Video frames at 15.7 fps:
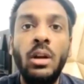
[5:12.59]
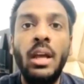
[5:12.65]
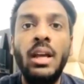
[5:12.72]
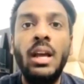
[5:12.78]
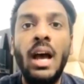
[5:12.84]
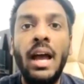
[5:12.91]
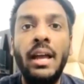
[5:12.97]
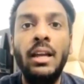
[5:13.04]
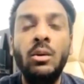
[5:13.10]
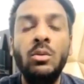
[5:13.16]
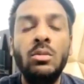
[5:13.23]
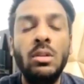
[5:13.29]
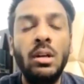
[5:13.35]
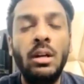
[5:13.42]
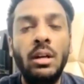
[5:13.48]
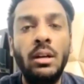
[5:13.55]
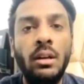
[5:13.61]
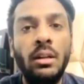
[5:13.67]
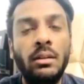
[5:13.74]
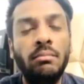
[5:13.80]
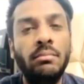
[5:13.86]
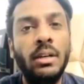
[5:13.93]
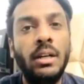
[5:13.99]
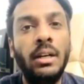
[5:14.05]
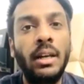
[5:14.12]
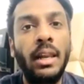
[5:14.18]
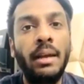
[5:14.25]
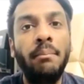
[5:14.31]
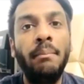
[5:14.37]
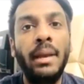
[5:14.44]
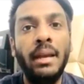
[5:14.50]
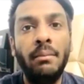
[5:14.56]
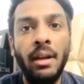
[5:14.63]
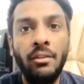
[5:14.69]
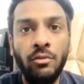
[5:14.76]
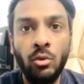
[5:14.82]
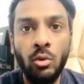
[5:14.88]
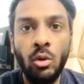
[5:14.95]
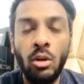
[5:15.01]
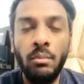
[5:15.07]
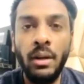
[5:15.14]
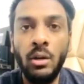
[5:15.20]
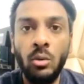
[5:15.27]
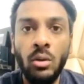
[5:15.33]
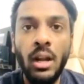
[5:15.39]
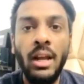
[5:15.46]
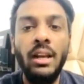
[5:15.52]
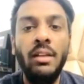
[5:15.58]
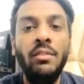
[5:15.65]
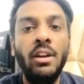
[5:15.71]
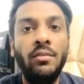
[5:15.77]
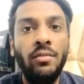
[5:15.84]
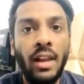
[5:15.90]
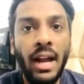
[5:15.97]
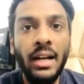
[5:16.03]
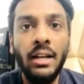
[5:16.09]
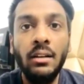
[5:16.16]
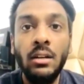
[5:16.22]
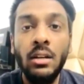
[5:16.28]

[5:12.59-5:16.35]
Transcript: Like I use like make my food on my own. I live in a flat.